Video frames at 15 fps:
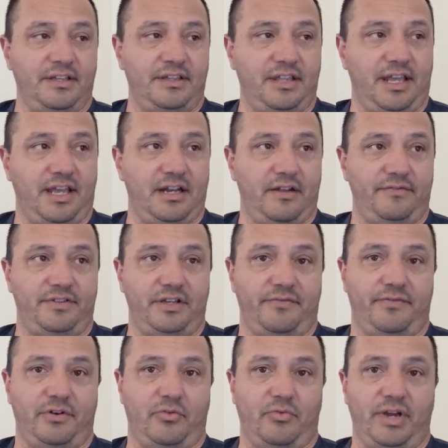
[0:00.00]
thinking of
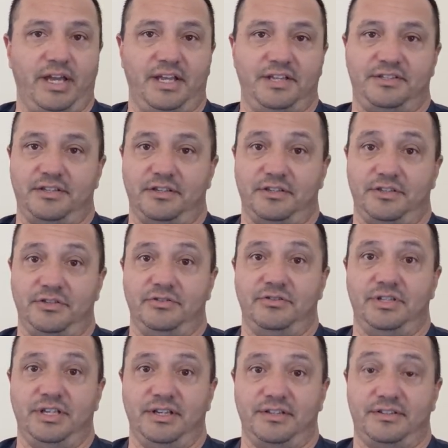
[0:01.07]
different ways to do
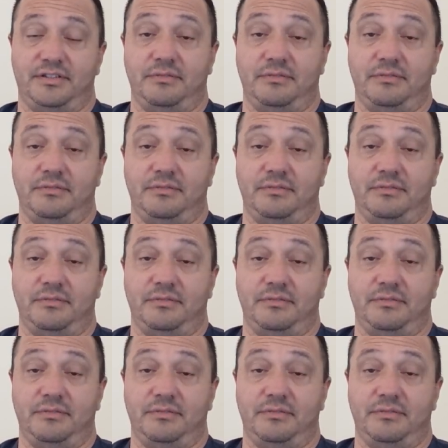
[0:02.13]
this,